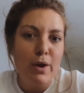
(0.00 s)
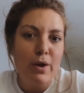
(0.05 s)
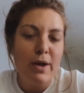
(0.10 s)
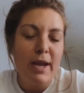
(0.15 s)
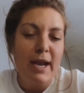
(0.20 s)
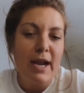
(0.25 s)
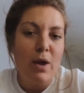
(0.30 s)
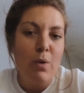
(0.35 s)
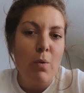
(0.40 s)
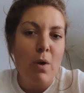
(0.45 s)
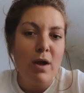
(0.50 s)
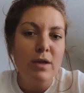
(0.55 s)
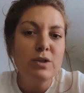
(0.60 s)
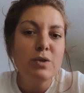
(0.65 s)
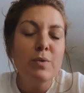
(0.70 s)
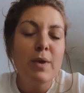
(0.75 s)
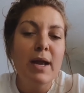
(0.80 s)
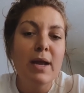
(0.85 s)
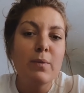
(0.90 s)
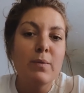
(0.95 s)
and I walked
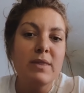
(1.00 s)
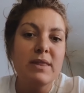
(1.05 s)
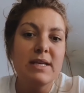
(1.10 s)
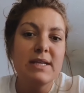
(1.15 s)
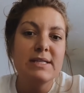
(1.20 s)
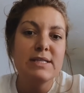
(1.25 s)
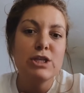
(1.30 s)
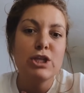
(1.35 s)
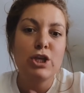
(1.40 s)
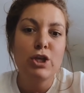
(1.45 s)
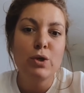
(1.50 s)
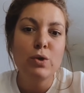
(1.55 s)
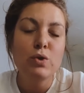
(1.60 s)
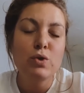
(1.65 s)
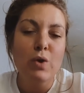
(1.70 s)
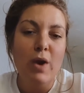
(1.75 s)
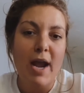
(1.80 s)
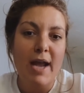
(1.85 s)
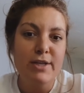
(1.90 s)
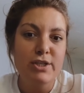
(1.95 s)
around with these huge
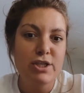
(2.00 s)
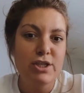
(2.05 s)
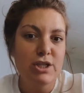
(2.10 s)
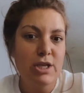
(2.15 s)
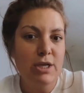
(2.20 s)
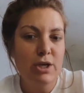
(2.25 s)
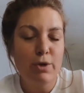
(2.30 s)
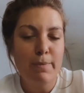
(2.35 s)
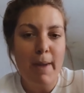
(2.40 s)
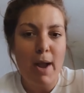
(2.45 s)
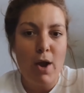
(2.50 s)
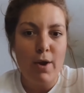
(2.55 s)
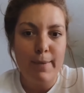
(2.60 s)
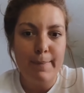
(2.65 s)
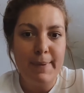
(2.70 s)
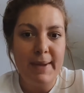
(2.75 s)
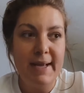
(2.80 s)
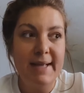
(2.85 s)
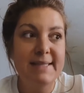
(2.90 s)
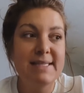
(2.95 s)
rashes under my
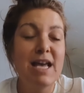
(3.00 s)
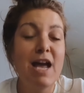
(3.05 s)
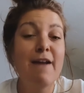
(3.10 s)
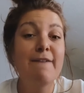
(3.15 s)
armpits